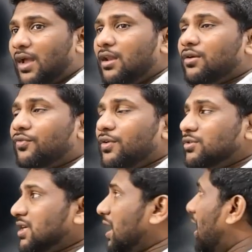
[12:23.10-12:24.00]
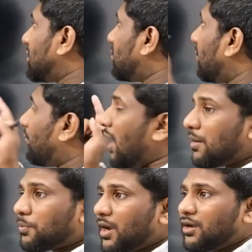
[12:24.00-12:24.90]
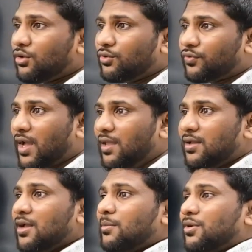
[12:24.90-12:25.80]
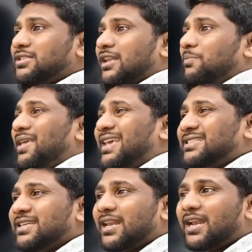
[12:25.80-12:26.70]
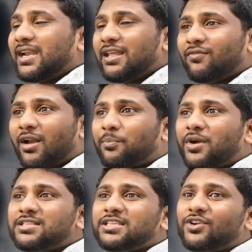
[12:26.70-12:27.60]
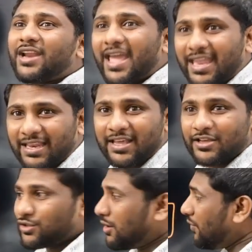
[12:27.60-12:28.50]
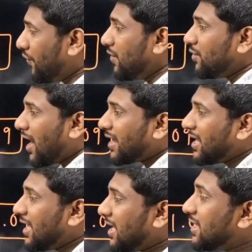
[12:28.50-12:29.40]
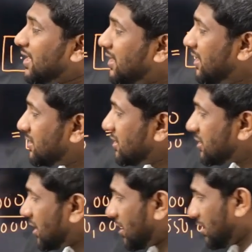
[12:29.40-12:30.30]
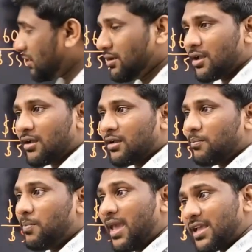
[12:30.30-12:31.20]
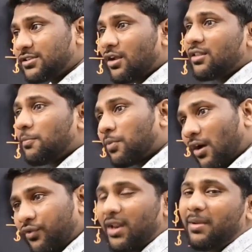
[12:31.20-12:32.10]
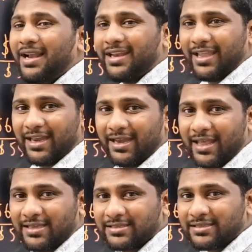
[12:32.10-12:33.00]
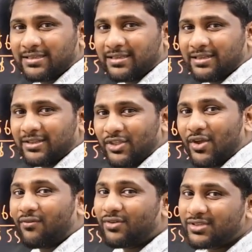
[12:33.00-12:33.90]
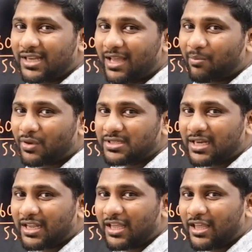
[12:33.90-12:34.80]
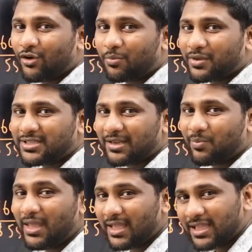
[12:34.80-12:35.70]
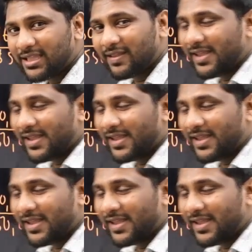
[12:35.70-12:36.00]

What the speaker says: value of future cash flow of 1.25. Project B is generating 1.09. So if you are taking the decision based on the profitability index, you have to select project A or project B.